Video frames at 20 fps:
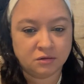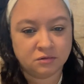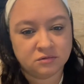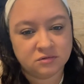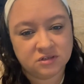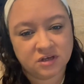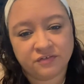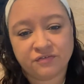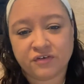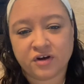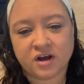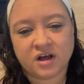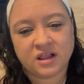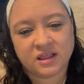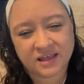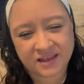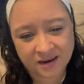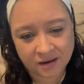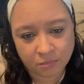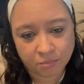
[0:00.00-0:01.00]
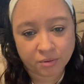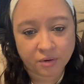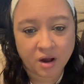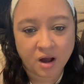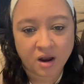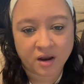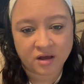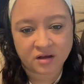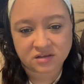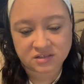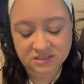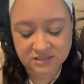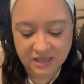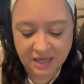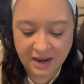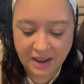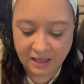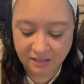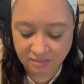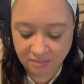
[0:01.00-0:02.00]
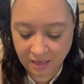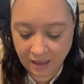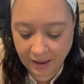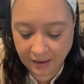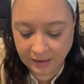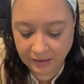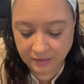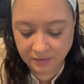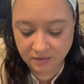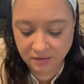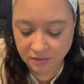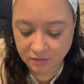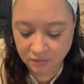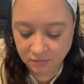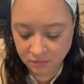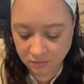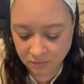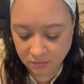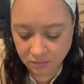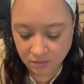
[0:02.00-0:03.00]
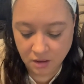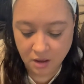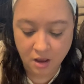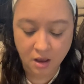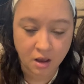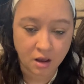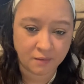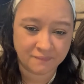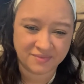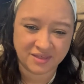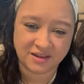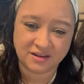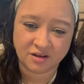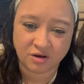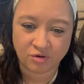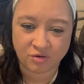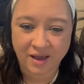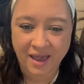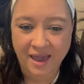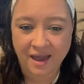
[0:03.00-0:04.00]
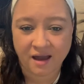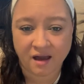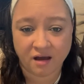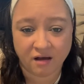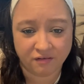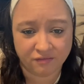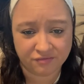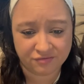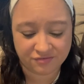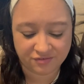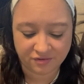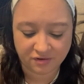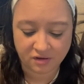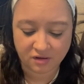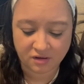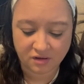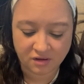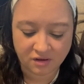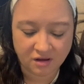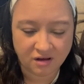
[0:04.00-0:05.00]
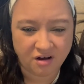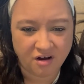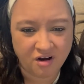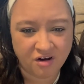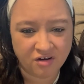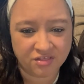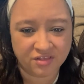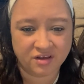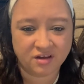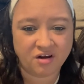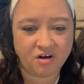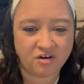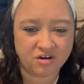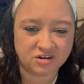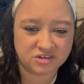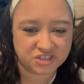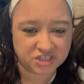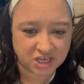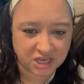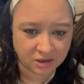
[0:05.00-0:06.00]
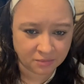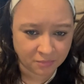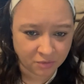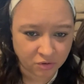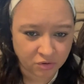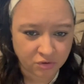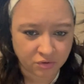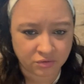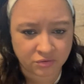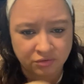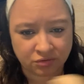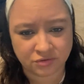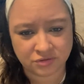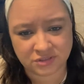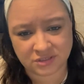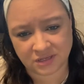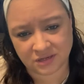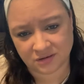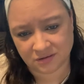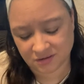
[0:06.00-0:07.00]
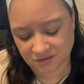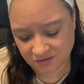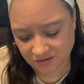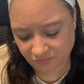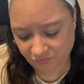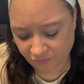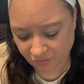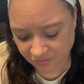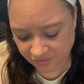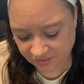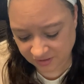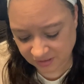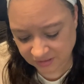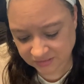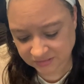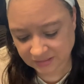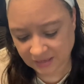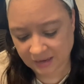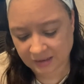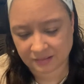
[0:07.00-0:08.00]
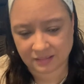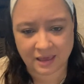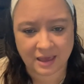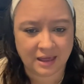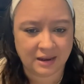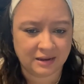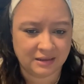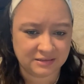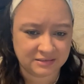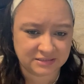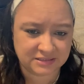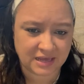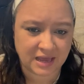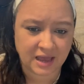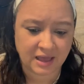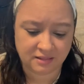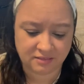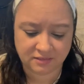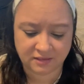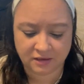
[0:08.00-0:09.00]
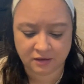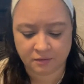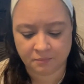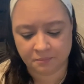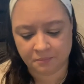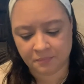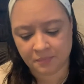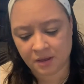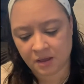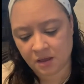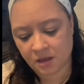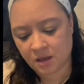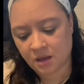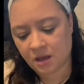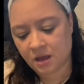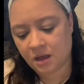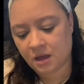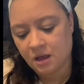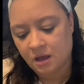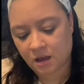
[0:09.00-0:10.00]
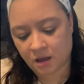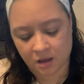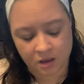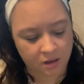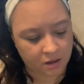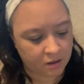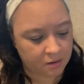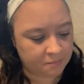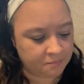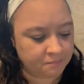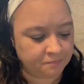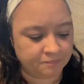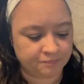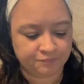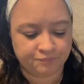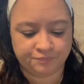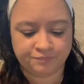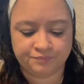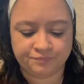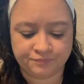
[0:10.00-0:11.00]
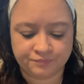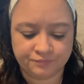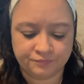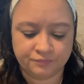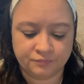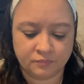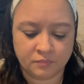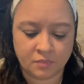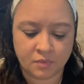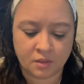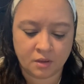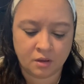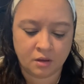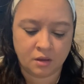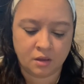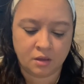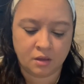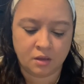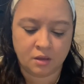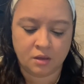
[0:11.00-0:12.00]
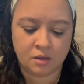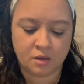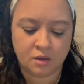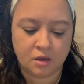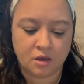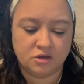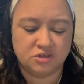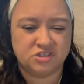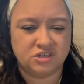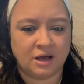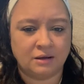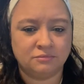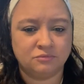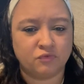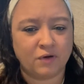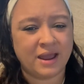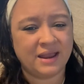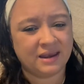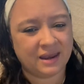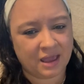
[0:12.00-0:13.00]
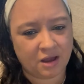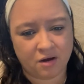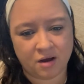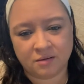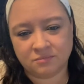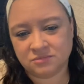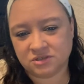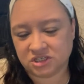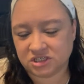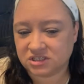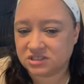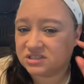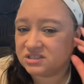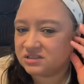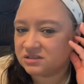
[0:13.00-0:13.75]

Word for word: different cleaning products that I like um, that don't have all the harsh chemicals and the different things like that inside them. Um, So I'm, right now I'm just,